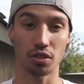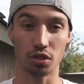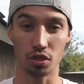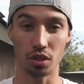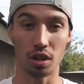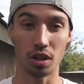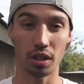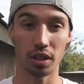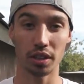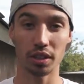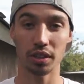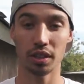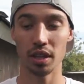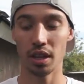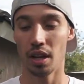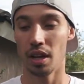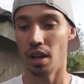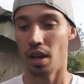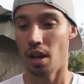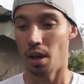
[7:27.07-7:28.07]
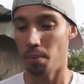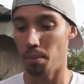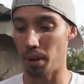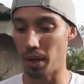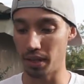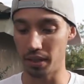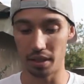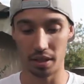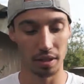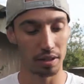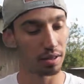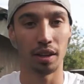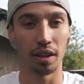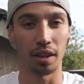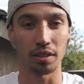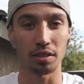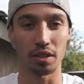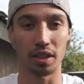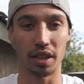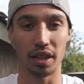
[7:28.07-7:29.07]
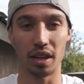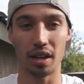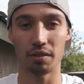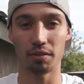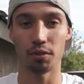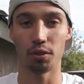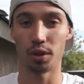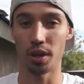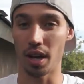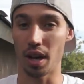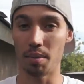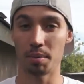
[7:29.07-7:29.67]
stronger, but that's what I got for you.